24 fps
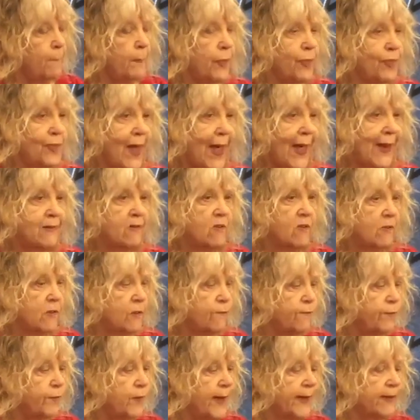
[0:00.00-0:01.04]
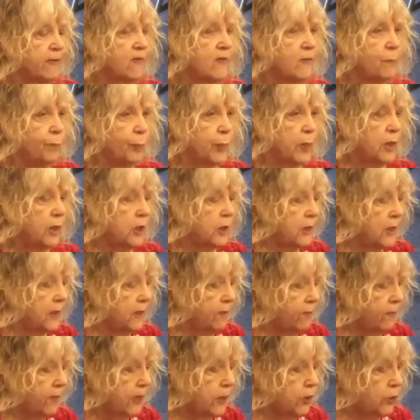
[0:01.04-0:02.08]
But that's the
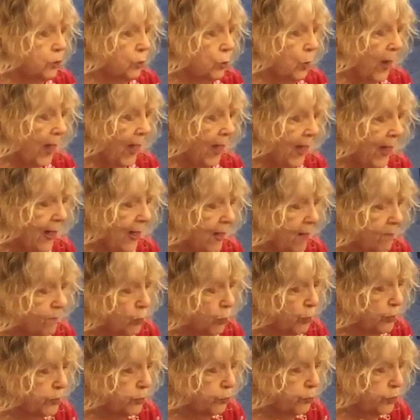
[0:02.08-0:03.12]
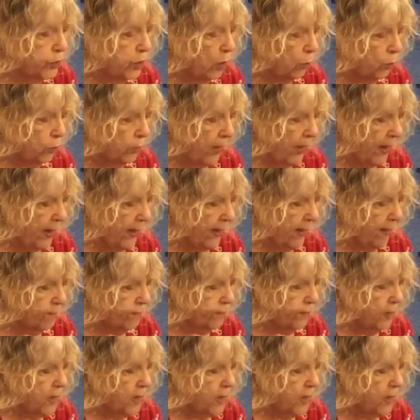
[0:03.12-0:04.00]
flexibility that you have or you don't have.